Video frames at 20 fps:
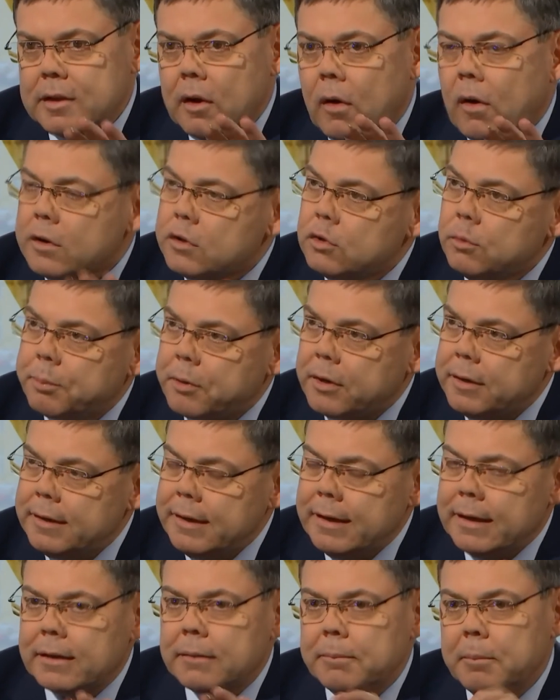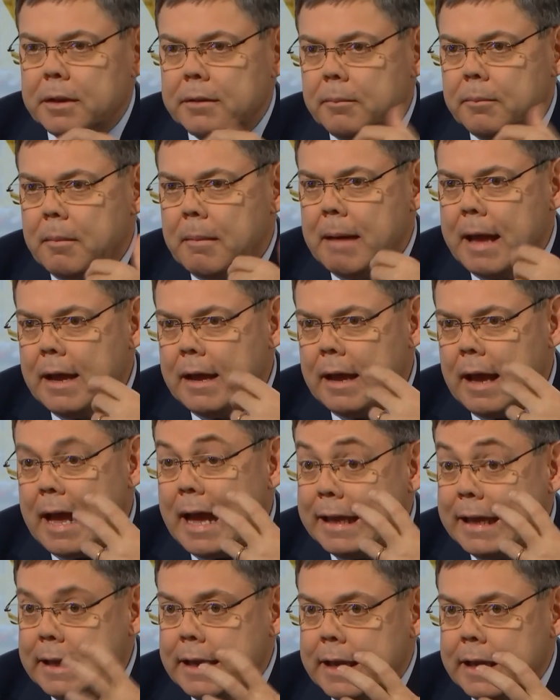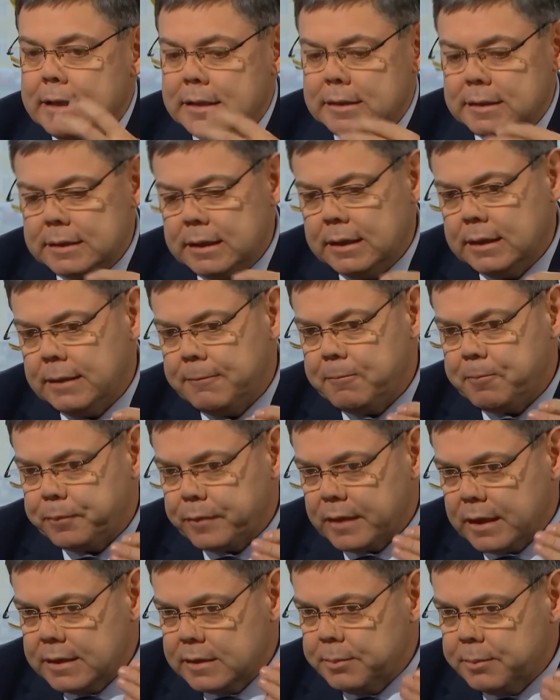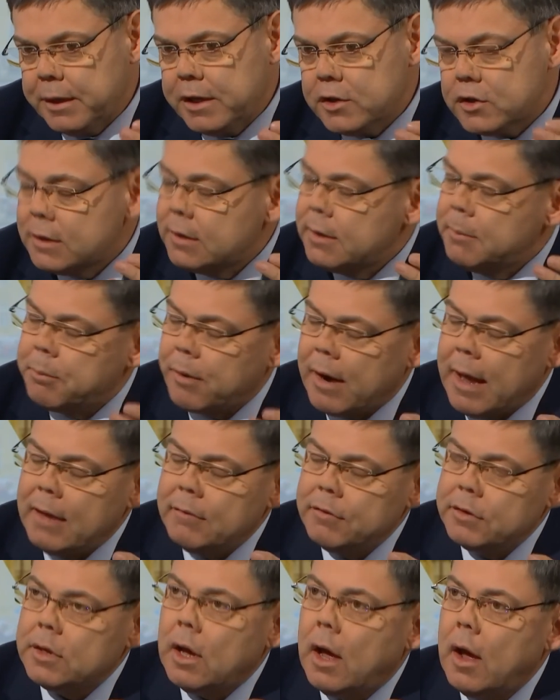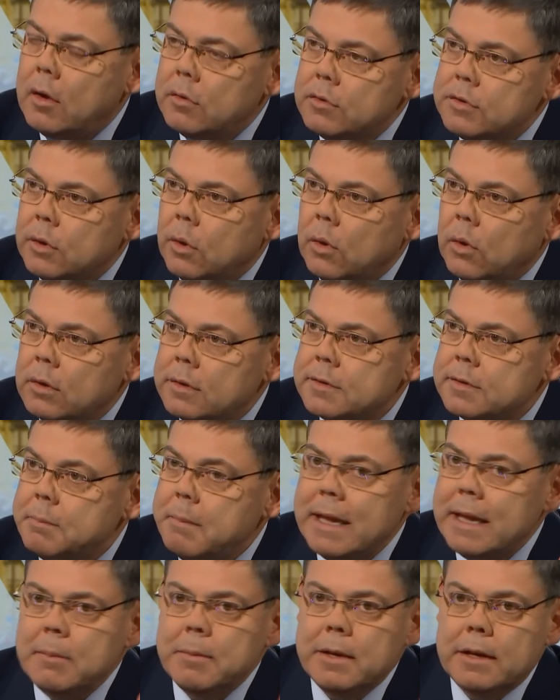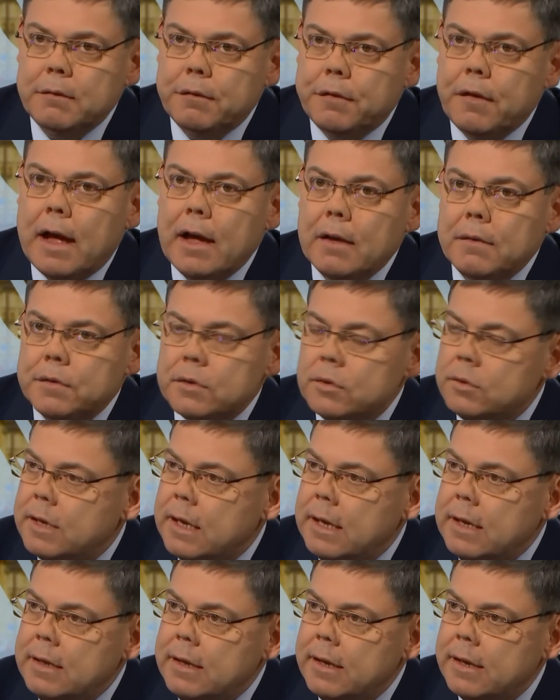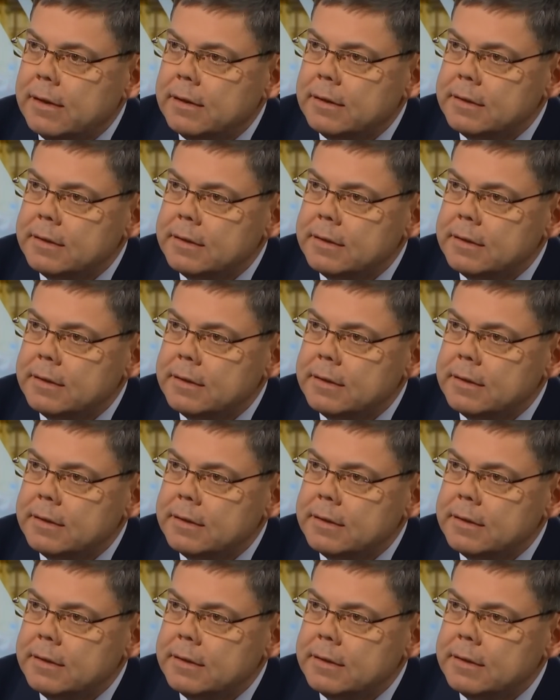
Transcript: it's hard to predict, but I guess, especially private households, maybe in 5 to 10